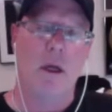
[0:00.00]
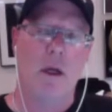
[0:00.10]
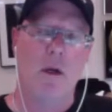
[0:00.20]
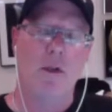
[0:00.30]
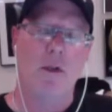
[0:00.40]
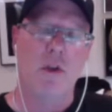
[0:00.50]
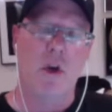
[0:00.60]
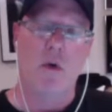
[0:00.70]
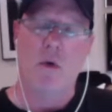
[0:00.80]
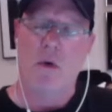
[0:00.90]

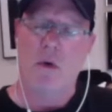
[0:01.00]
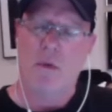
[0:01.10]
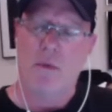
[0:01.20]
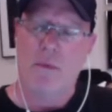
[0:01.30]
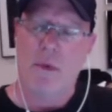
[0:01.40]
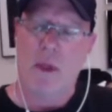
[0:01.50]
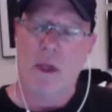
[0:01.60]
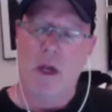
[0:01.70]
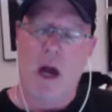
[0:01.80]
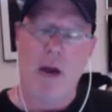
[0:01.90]
So
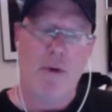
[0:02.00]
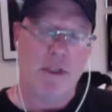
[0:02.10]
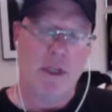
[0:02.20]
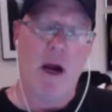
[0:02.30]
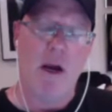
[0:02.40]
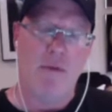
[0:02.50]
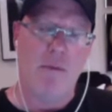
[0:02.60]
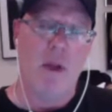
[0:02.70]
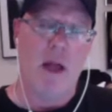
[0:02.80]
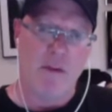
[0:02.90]
I retired from
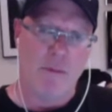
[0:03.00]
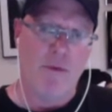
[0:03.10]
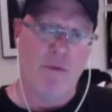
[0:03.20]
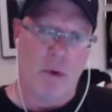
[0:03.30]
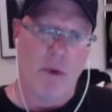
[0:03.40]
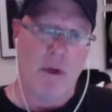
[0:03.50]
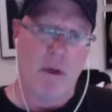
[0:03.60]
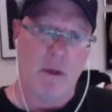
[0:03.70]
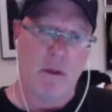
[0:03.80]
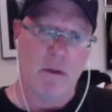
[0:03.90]
live performing.
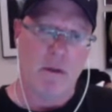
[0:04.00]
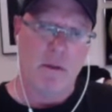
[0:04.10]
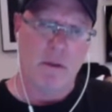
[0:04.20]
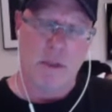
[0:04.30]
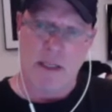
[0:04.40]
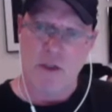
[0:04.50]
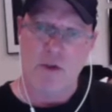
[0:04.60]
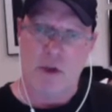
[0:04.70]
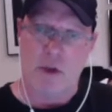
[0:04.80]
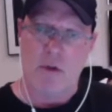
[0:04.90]
That's true.